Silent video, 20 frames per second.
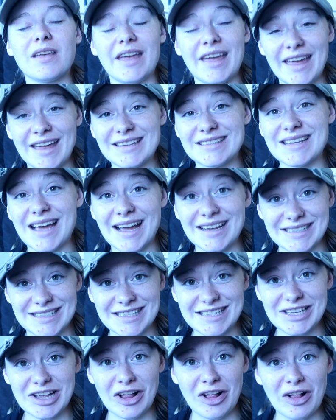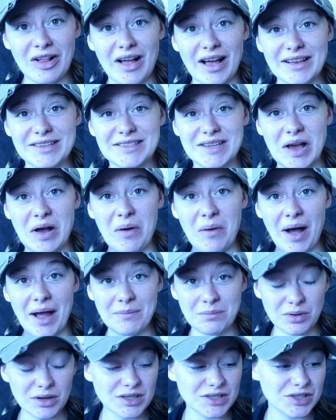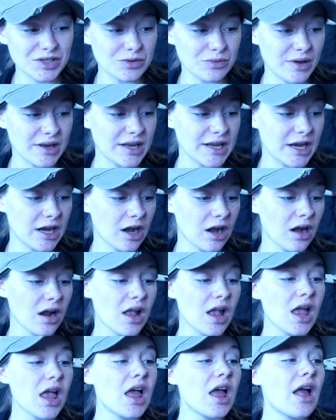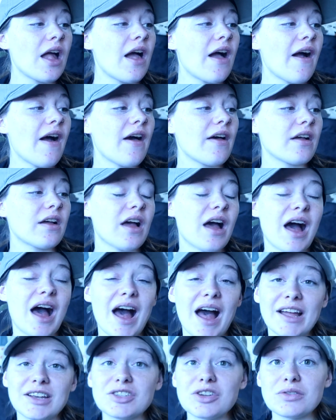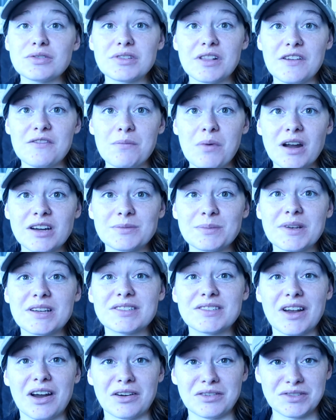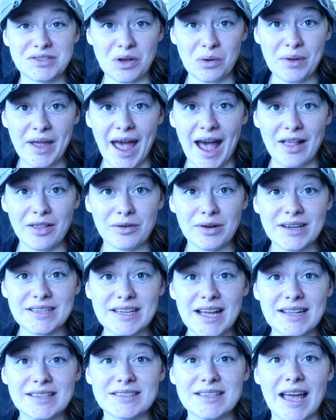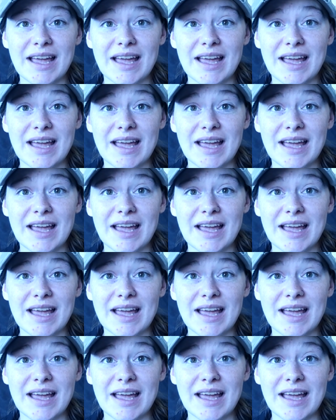is ideal. So I put two in here I chose Clif Bars because they are so calorie dense.